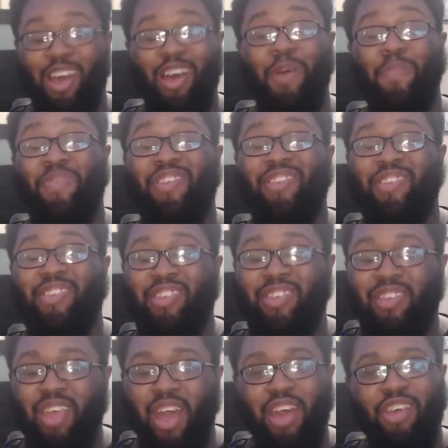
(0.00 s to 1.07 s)

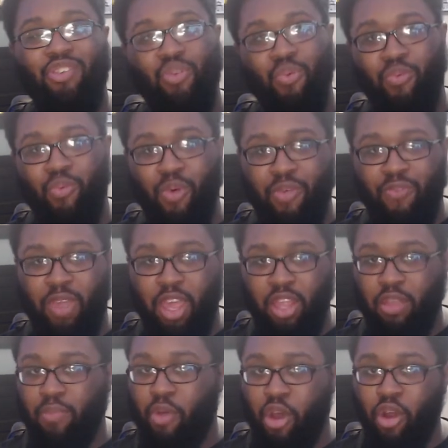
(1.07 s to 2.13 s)
obsessed with
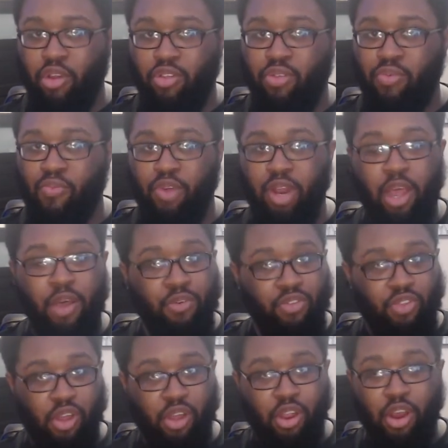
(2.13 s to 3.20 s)
Kingdom Hearts when I
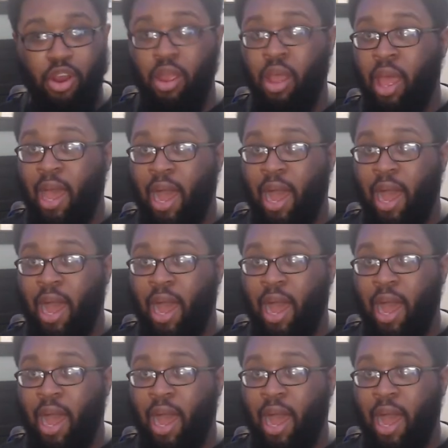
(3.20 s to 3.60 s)
was younger.